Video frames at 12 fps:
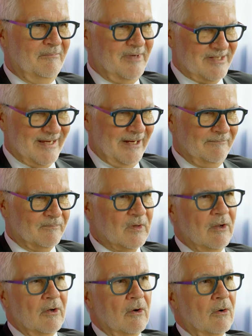missing
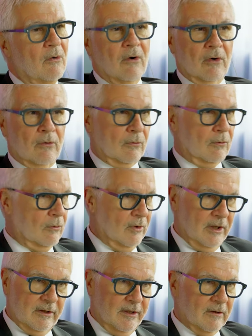or
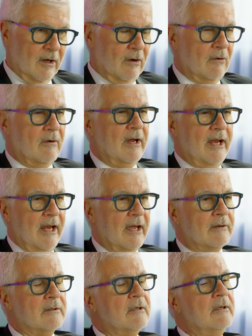really low.
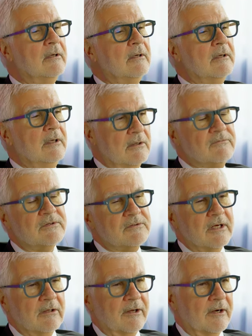And
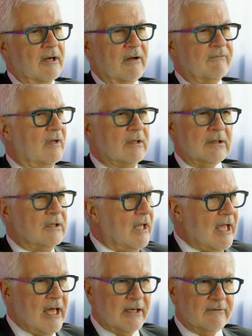interestingly enough, a
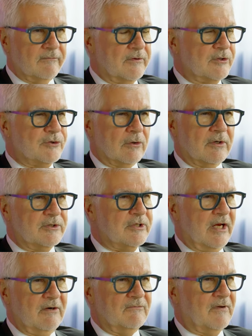lot of the short
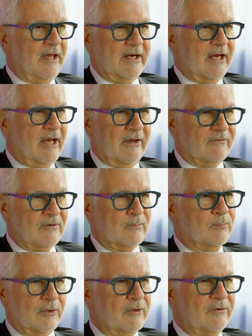chain fatty
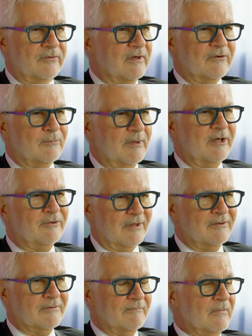acid producing
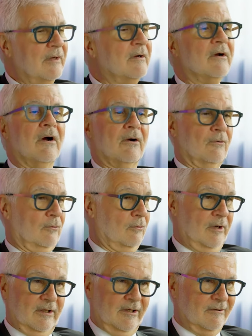species are
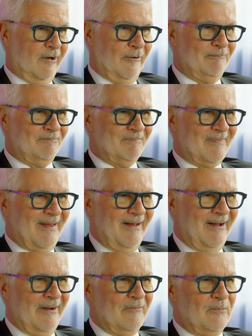really low, mm-hmm.
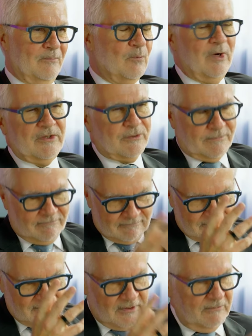uh, which
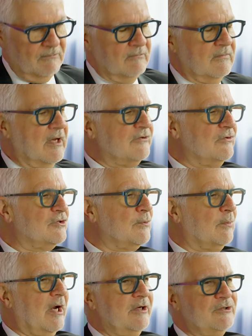doesn't
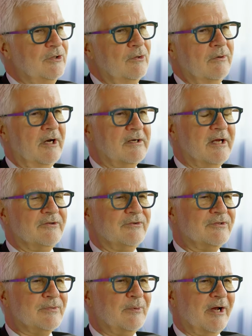surprise you and it
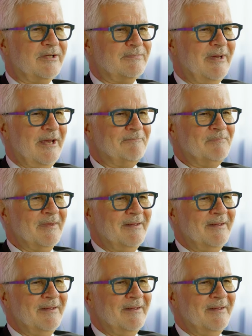doesn't surprise me.